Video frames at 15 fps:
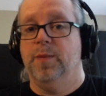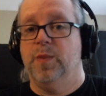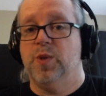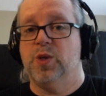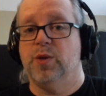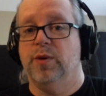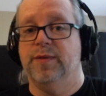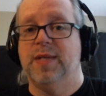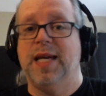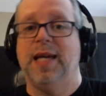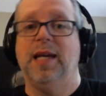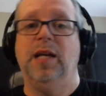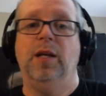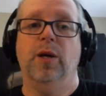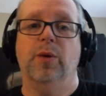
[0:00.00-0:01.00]
sort of
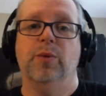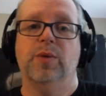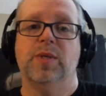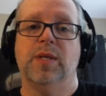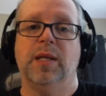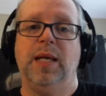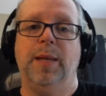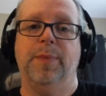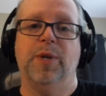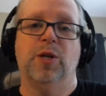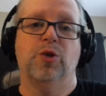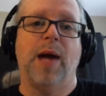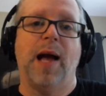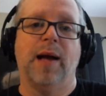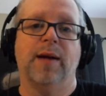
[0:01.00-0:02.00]
taking notes and keeping
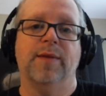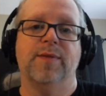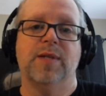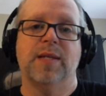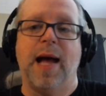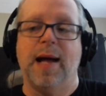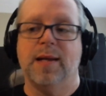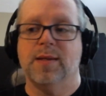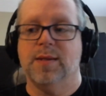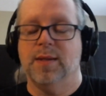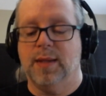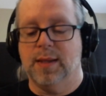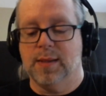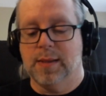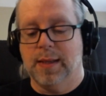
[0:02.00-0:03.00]
track of stats and
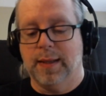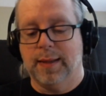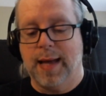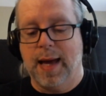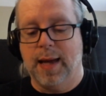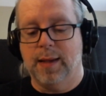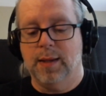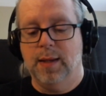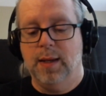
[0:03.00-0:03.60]
things like that.